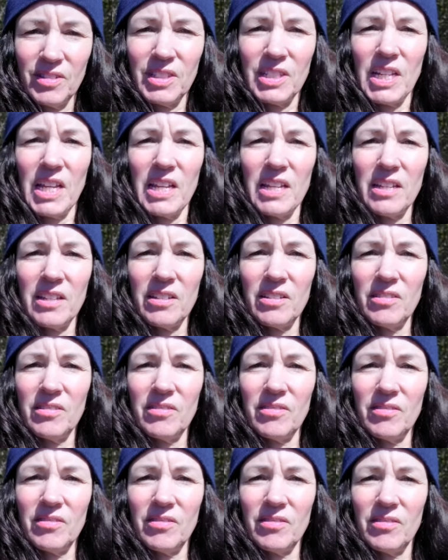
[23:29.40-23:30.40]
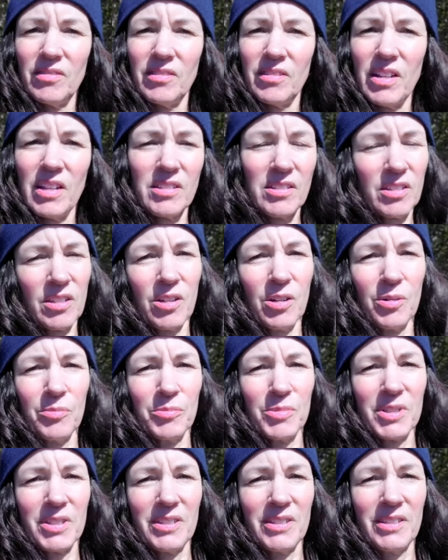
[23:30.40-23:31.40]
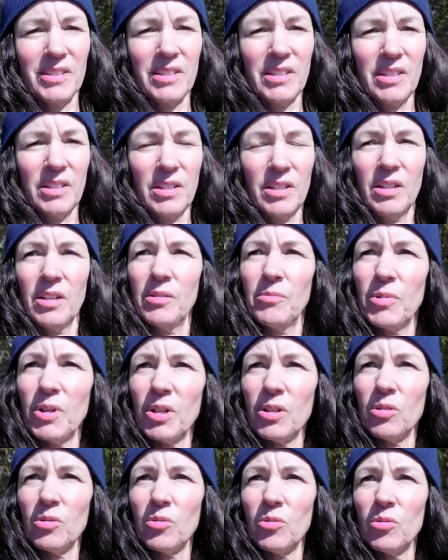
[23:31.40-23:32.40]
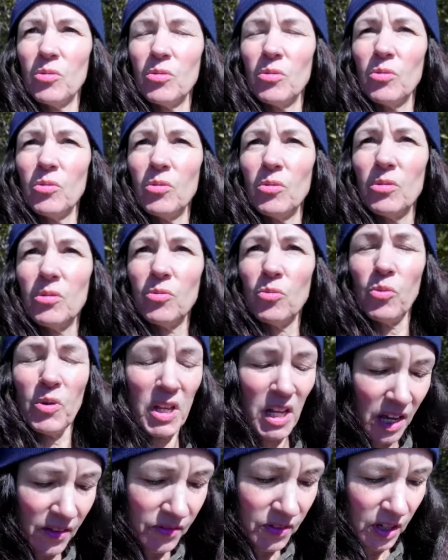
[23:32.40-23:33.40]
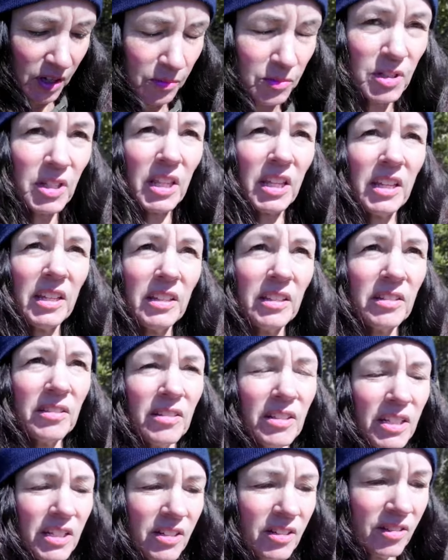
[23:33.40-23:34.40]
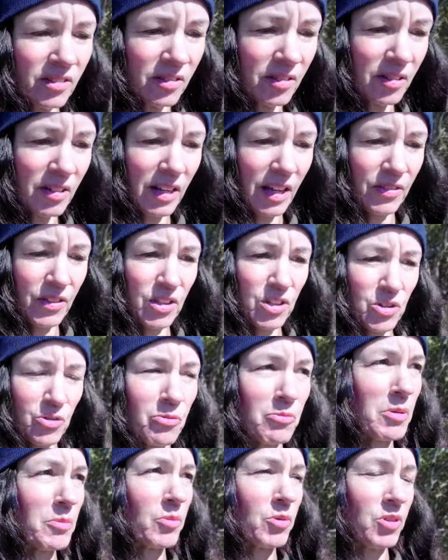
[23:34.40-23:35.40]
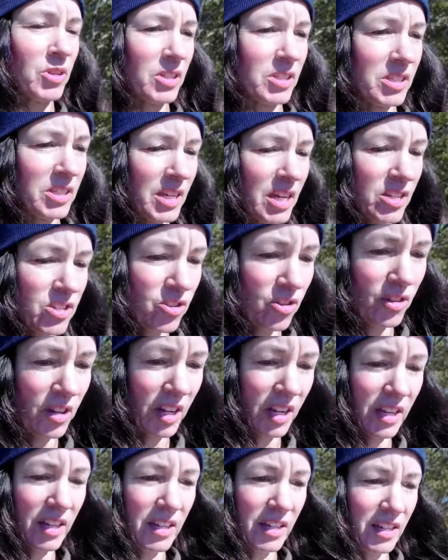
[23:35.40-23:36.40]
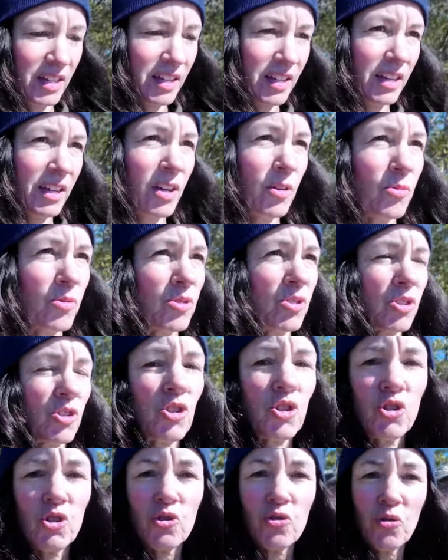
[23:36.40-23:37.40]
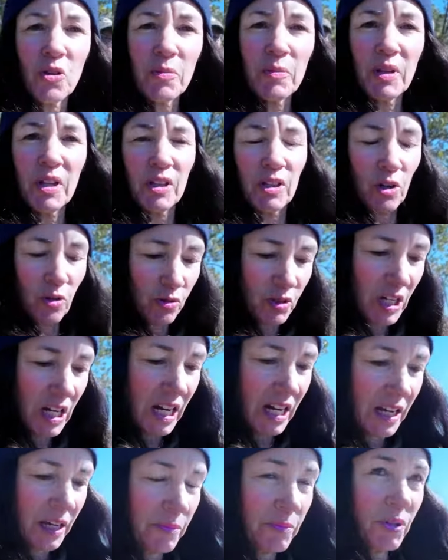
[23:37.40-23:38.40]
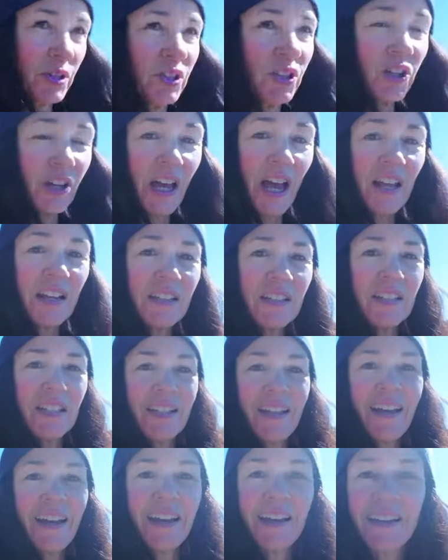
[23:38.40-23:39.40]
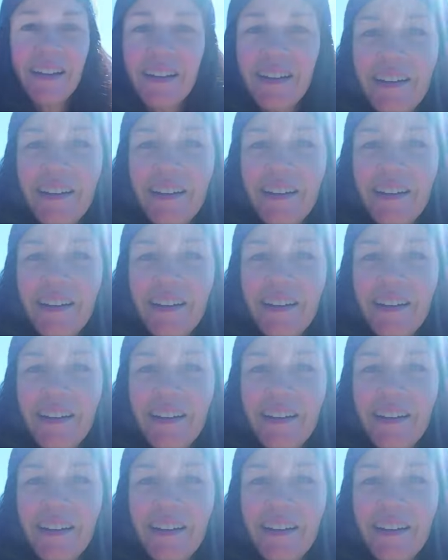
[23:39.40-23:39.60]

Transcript: take it as it comes. That's but life. We have come to the end here. I think you remember this yesterday. It was extremely low tide, but look at it today.